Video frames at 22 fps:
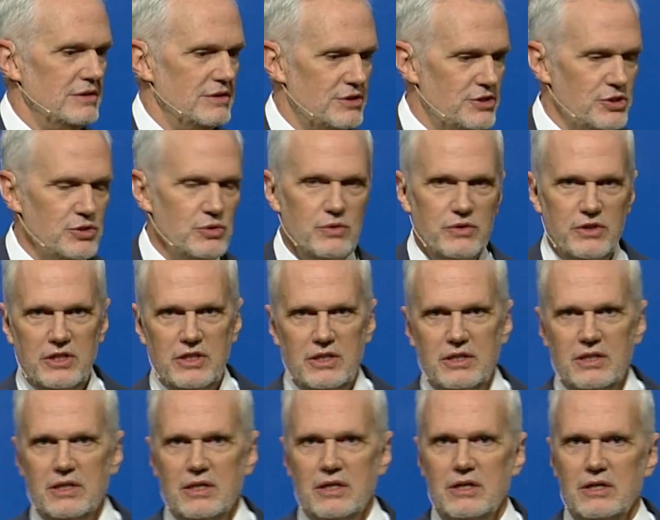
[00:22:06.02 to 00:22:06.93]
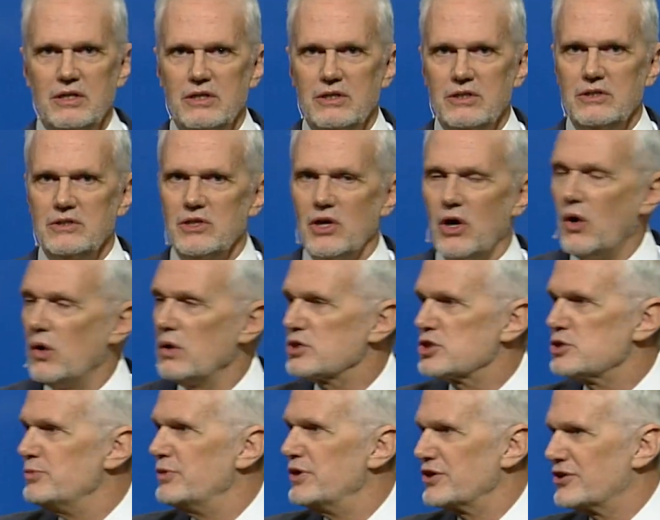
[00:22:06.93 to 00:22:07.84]
to the
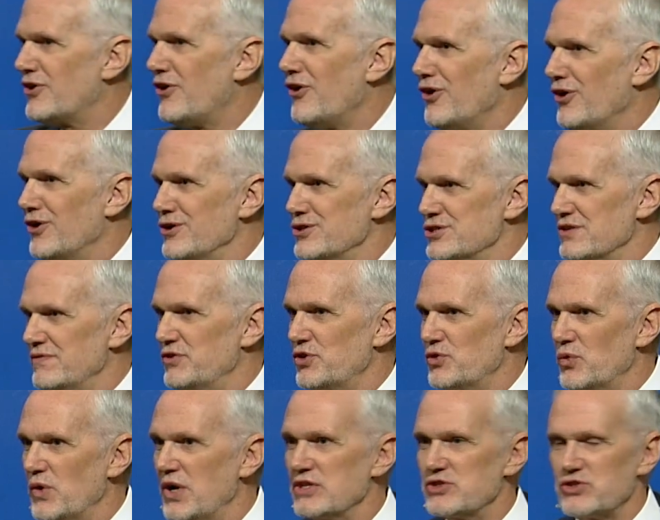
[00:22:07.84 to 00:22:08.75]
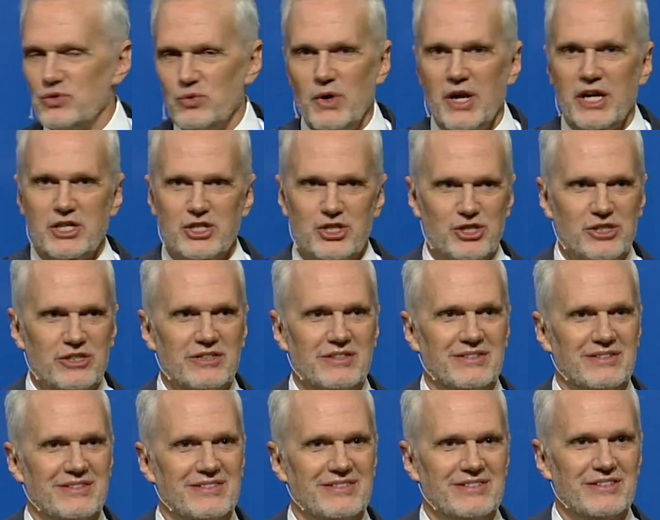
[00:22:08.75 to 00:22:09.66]
ultimate cause of the
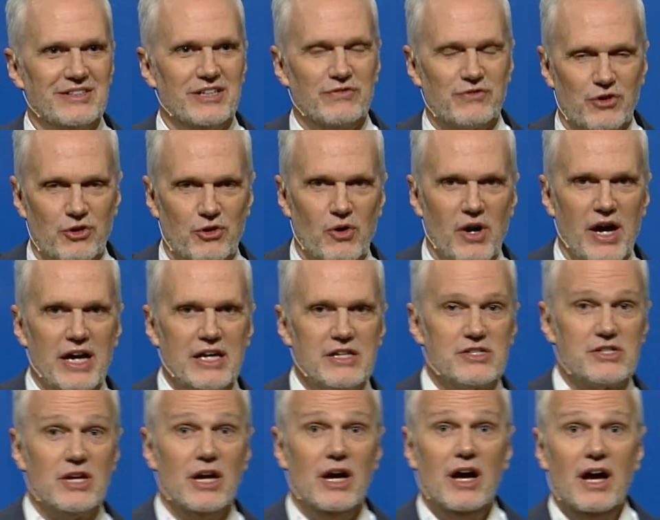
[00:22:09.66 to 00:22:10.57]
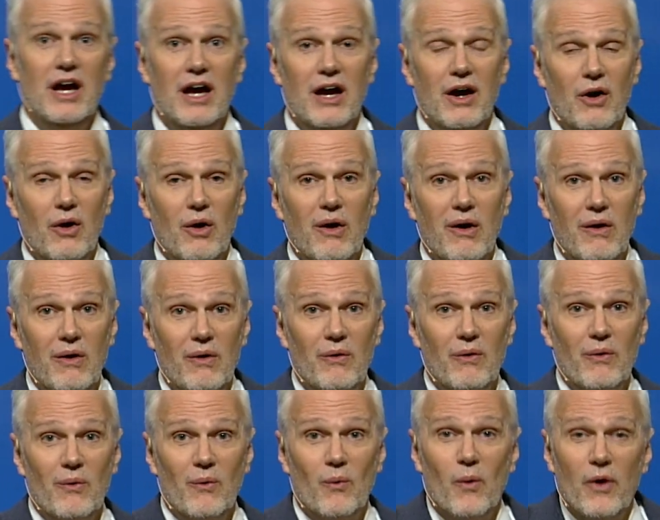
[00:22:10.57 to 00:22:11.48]
resurrection of Christ?
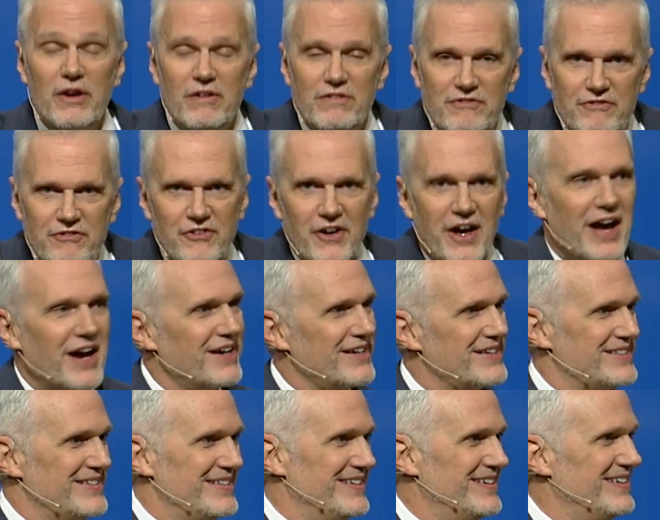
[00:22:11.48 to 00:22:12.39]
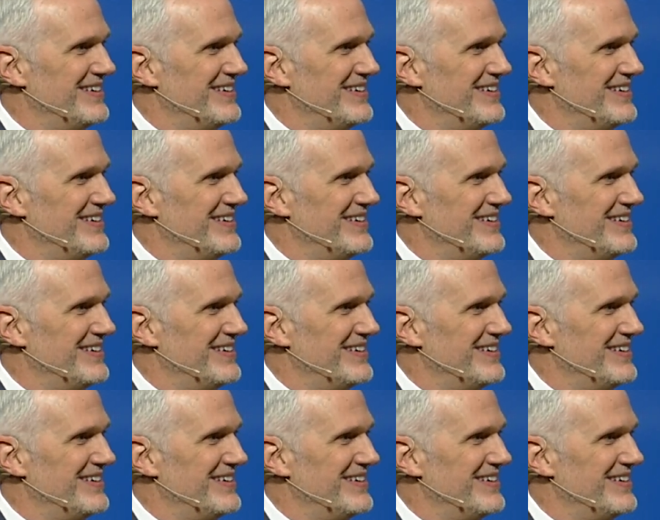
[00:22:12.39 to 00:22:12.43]
What effect